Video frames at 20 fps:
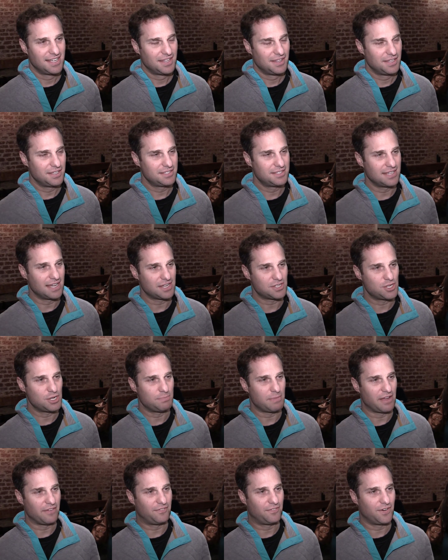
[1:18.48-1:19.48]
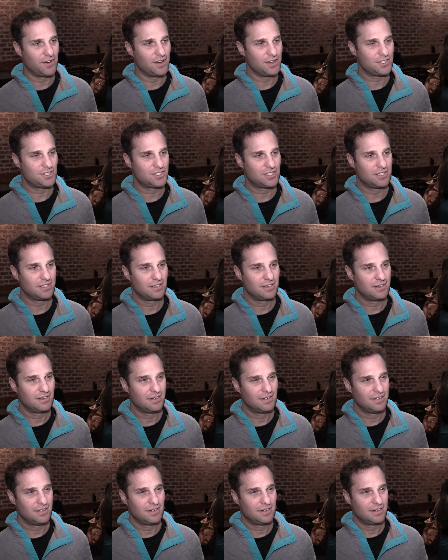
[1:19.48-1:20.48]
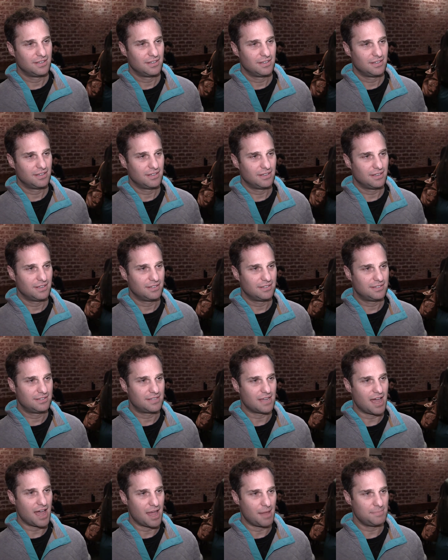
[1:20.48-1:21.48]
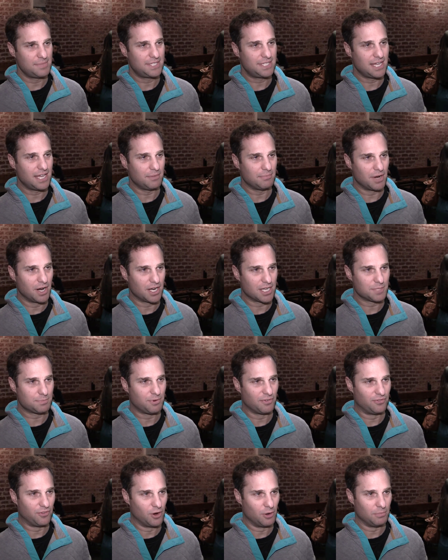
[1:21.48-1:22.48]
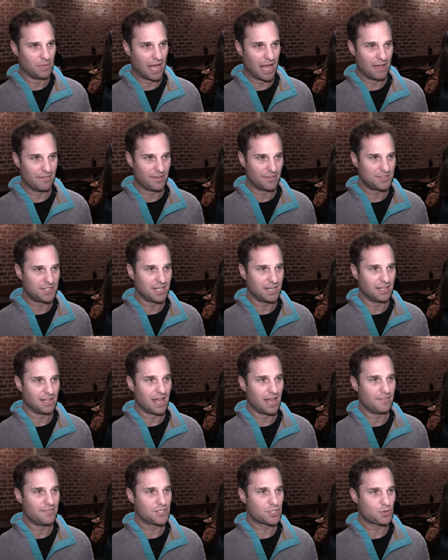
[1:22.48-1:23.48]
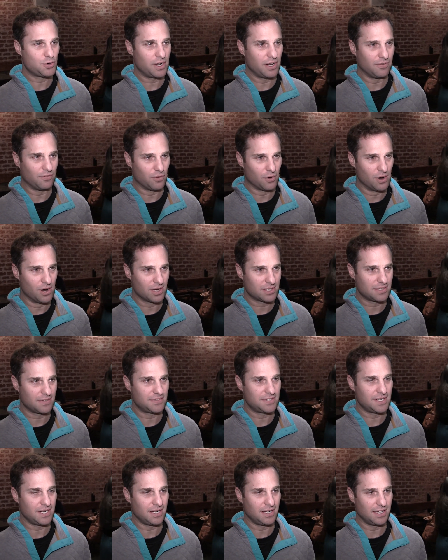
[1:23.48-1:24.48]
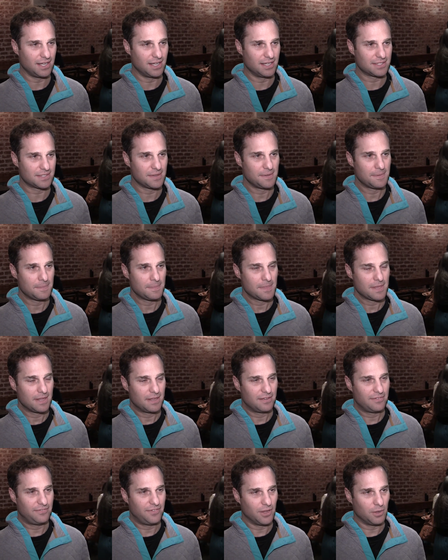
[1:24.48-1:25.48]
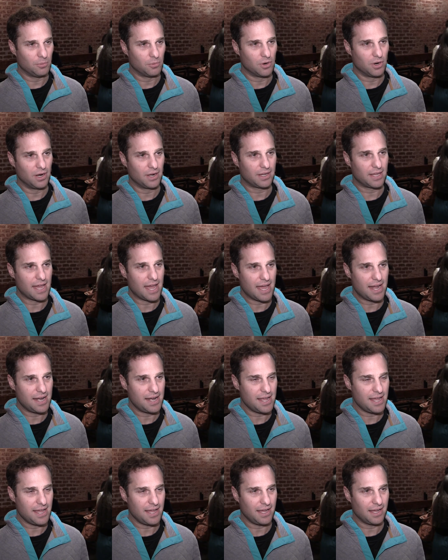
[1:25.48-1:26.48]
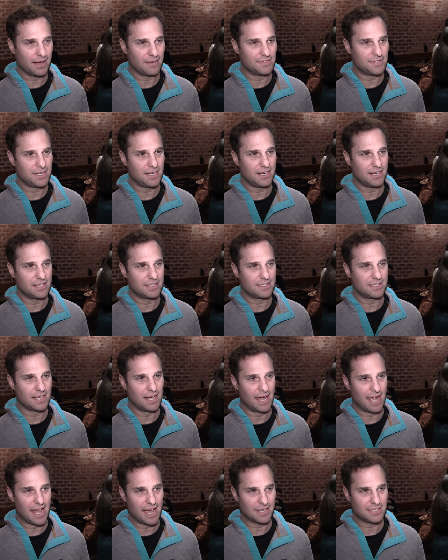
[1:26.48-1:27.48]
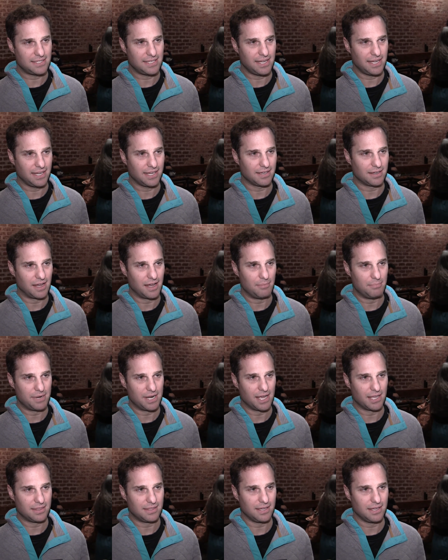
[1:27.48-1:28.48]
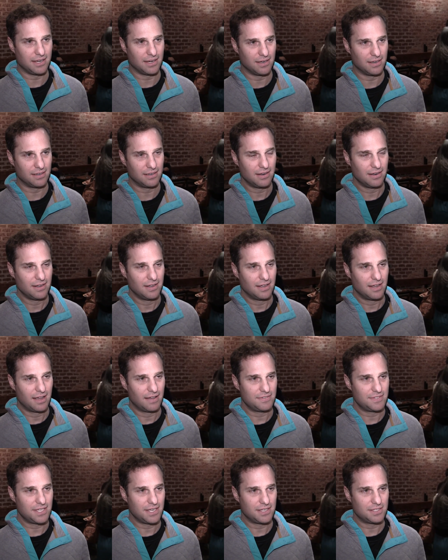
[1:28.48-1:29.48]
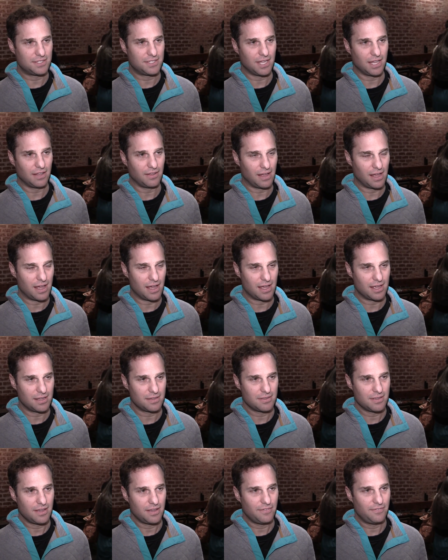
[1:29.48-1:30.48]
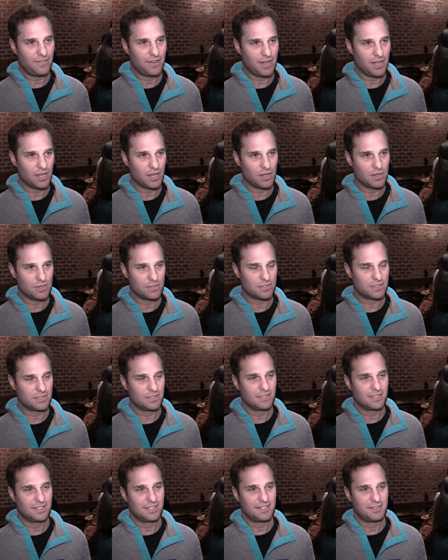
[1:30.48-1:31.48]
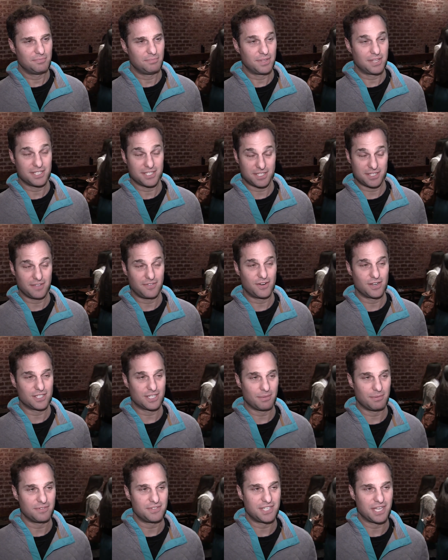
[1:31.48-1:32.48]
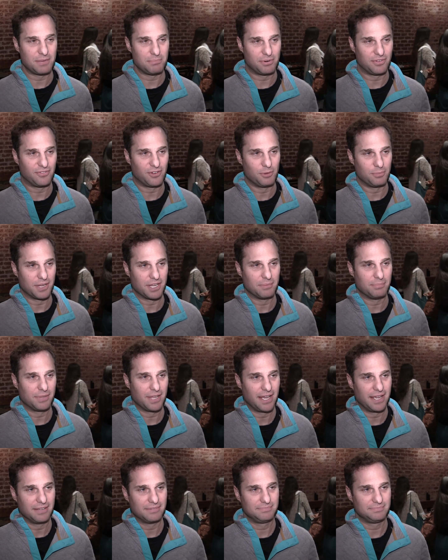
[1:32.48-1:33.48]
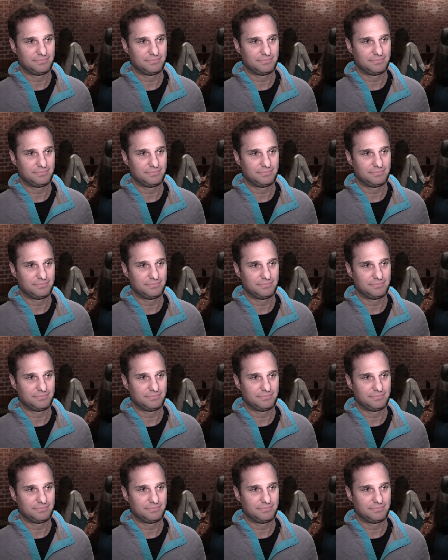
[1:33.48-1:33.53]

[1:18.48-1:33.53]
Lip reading: This is actually my first time seeing Marcus perform live. I've seen a lot of his creative works. I've seen his film work, editing. I've seen his acting, but not theater. I've seen his videos, but this is the first time I've seen him performing a play.